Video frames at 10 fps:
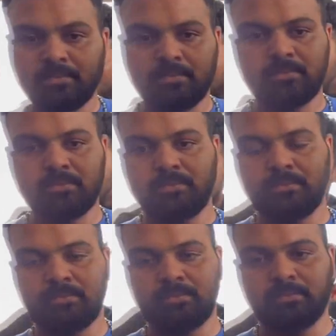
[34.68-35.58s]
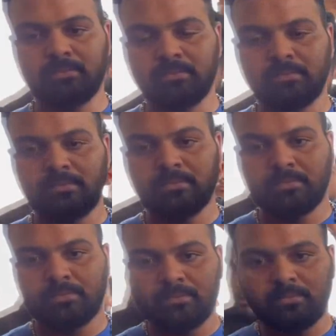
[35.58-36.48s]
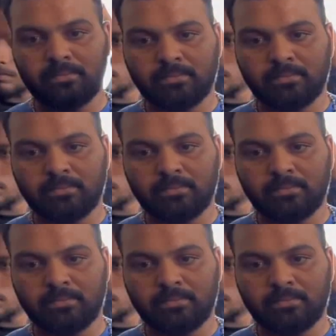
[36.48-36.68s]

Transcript: This person isn't speaking.